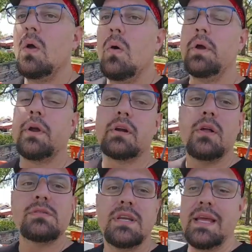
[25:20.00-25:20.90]
We're
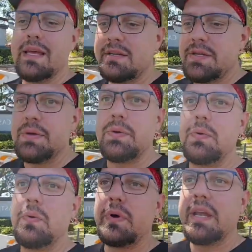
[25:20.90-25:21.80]
closing in
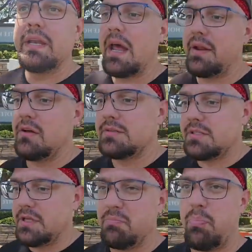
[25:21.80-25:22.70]
to getting kind of close
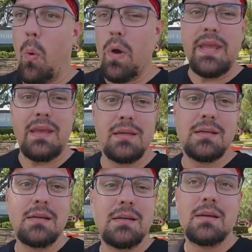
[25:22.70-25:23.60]
to the Point.
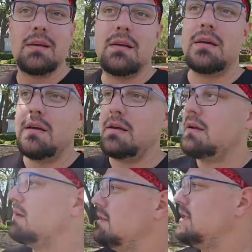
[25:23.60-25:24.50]

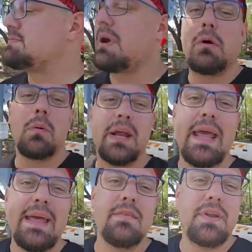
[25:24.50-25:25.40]
That's probably where we're going
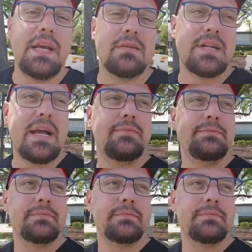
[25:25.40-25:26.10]
to end the video today.